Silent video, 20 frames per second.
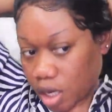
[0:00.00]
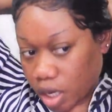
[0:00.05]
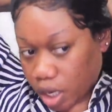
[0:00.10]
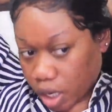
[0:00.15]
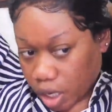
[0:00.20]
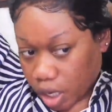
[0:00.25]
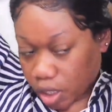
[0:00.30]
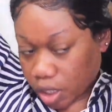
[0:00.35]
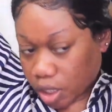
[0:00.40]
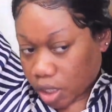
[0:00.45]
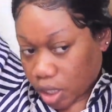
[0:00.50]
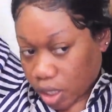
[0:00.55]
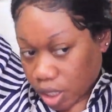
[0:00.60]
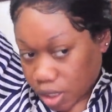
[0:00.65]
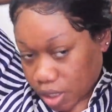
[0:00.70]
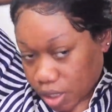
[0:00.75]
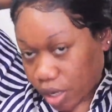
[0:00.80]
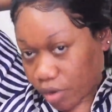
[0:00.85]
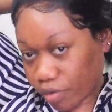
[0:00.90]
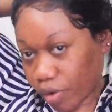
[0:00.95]
And
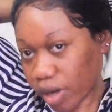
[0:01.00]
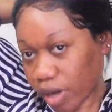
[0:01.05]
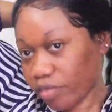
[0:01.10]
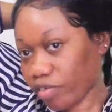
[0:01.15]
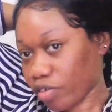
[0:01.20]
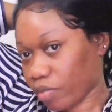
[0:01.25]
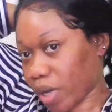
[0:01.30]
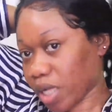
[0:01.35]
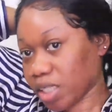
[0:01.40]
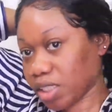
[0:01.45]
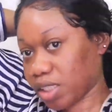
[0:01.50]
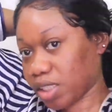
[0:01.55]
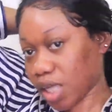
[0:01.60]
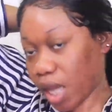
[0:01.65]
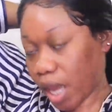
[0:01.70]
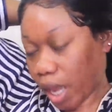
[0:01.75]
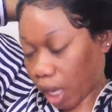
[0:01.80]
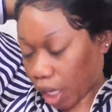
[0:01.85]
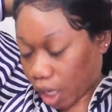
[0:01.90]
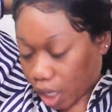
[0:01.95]
let's get ready for my
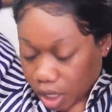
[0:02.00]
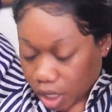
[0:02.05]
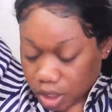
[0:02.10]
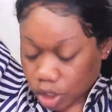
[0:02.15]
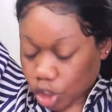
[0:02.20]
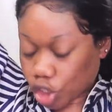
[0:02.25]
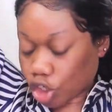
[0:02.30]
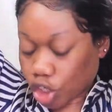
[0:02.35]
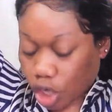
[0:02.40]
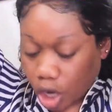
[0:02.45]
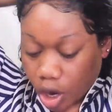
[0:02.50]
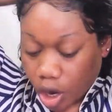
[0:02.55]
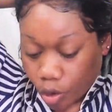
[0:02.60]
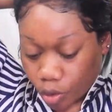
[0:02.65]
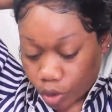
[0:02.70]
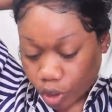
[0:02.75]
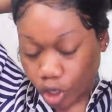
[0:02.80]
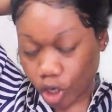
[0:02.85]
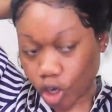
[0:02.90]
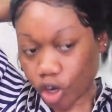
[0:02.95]
day. Cause you
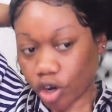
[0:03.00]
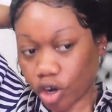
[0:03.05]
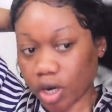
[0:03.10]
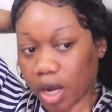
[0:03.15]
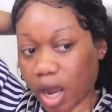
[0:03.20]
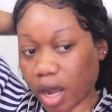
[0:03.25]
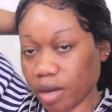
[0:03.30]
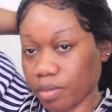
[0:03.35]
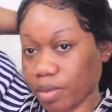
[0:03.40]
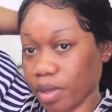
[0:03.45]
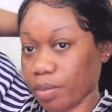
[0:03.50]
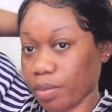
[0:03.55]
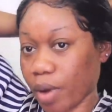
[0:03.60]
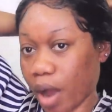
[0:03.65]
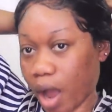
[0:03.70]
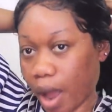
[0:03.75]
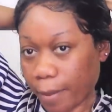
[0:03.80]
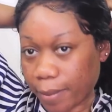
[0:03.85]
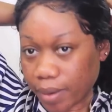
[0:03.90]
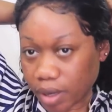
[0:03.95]
know, your girl gotta be
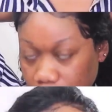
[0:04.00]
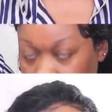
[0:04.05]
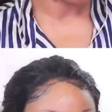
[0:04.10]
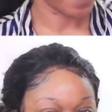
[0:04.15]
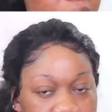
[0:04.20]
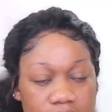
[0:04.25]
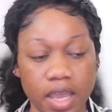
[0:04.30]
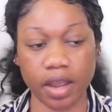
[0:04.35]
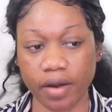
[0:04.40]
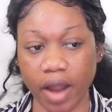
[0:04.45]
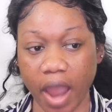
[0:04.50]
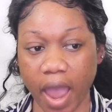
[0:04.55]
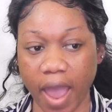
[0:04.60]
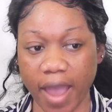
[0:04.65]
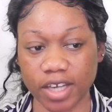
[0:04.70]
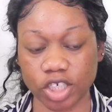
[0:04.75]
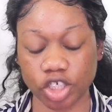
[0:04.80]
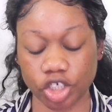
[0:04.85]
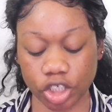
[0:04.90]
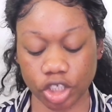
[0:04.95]
popping. And this hair
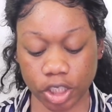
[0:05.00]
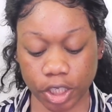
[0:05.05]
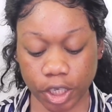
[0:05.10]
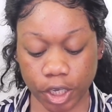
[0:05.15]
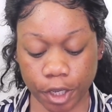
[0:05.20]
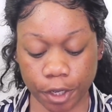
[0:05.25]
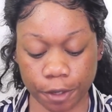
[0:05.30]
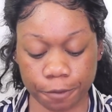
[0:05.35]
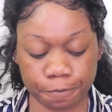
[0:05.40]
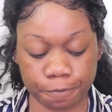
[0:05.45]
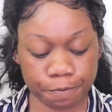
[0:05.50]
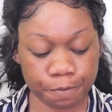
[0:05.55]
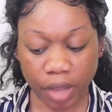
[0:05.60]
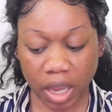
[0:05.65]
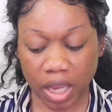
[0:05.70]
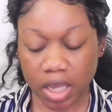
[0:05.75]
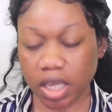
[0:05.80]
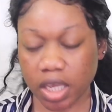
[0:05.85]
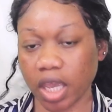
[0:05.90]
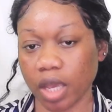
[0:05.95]
actually
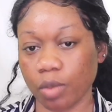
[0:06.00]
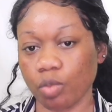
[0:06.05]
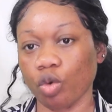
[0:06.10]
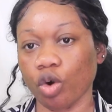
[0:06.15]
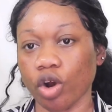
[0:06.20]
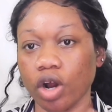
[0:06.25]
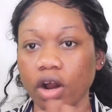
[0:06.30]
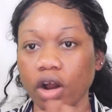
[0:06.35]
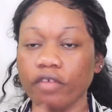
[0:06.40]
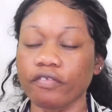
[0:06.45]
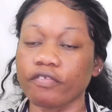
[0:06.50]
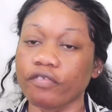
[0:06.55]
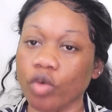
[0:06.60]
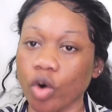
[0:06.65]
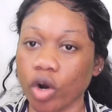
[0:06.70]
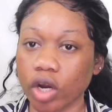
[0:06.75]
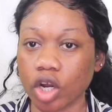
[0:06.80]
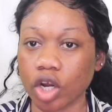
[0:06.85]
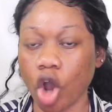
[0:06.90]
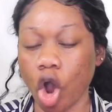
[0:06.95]
came with
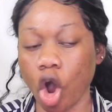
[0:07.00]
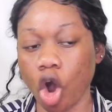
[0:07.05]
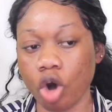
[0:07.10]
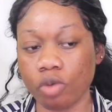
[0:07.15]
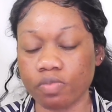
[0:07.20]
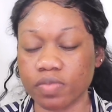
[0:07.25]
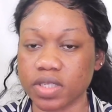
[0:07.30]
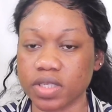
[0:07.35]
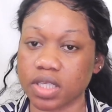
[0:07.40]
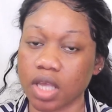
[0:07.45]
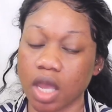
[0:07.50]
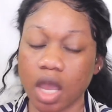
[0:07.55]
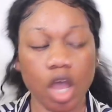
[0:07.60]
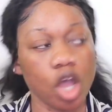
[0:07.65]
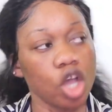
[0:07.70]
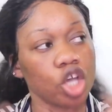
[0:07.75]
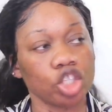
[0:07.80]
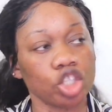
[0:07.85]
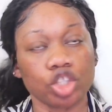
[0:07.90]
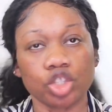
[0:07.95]
4 combs.
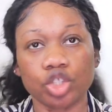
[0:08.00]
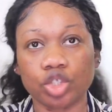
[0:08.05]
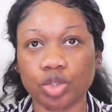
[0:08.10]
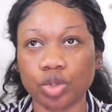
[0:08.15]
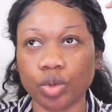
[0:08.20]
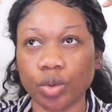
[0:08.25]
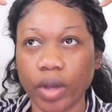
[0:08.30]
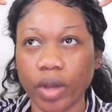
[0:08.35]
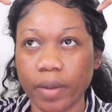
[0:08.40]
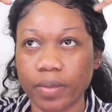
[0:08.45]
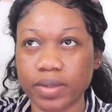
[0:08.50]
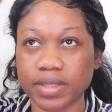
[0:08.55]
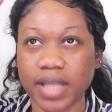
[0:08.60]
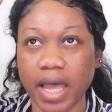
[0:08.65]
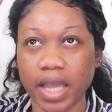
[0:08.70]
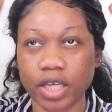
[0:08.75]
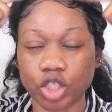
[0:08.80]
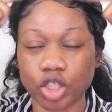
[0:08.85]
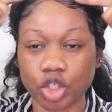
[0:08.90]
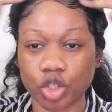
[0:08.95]
It was
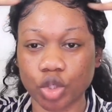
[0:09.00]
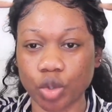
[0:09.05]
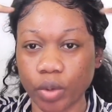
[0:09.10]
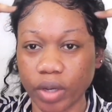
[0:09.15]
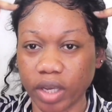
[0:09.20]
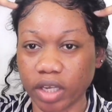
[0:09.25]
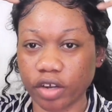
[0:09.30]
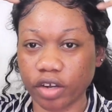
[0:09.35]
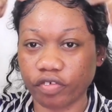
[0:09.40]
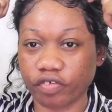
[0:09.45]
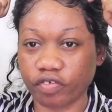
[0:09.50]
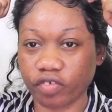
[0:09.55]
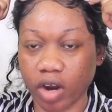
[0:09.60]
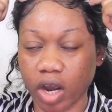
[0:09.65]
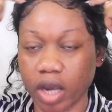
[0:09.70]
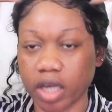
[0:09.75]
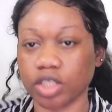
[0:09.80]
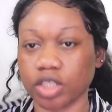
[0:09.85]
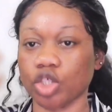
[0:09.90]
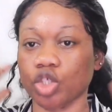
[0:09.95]
like two in the
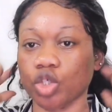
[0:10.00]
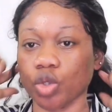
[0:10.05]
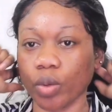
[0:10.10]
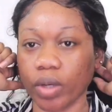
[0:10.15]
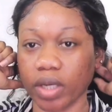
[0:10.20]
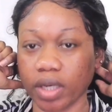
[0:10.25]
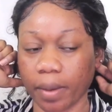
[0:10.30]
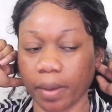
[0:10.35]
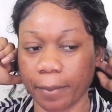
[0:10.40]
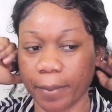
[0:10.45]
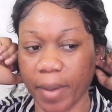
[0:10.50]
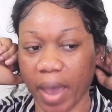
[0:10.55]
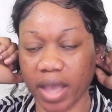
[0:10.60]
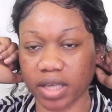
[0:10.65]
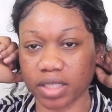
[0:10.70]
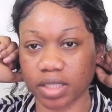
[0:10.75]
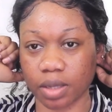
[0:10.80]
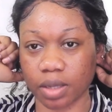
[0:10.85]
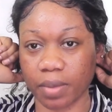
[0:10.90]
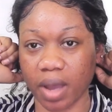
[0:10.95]
front, 2 in the
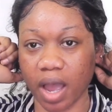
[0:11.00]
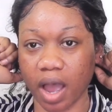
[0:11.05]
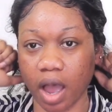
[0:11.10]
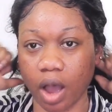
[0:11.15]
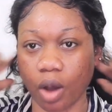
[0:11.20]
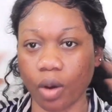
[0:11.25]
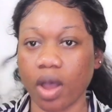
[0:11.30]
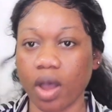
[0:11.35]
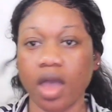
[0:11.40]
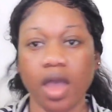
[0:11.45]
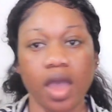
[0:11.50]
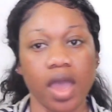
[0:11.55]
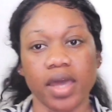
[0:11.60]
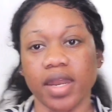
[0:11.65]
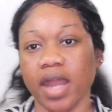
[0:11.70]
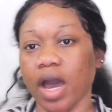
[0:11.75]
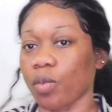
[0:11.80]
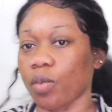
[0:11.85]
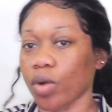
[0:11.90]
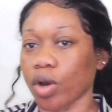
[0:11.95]
back somehow. And
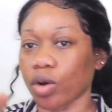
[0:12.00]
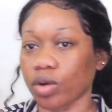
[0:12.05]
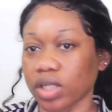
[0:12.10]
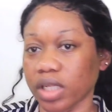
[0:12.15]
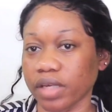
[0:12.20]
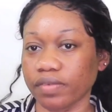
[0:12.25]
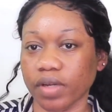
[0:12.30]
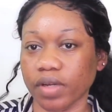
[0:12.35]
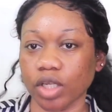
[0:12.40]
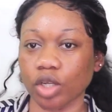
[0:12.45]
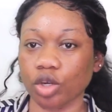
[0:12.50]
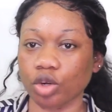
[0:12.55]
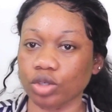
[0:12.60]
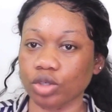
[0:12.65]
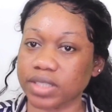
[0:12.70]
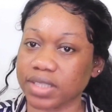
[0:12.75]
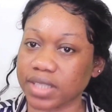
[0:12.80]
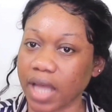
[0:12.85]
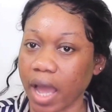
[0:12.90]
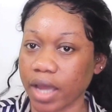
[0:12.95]
I will leave a little
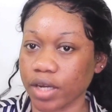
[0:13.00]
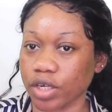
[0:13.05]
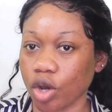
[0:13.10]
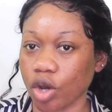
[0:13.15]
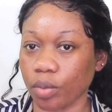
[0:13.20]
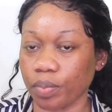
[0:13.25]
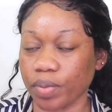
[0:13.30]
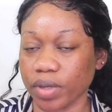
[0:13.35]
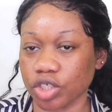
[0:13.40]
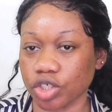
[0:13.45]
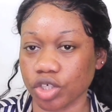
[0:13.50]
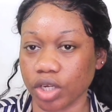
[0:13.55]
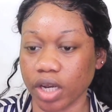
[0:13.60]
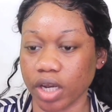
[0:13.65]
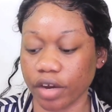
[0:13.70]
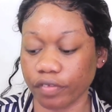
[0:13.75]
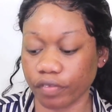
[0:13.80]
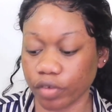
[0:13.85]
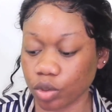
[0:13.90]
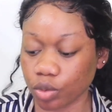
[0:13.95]
side note picture
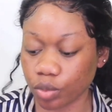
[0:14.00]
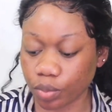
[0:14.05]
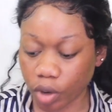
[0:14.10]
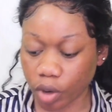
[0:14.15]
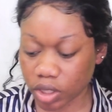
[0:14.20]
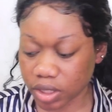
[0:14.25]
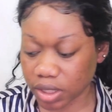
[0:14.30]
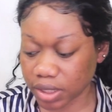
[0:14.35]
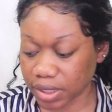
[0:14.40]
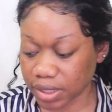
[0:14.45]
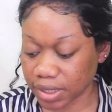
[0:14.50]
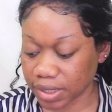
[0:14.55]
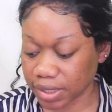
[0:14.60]
here for you bosses to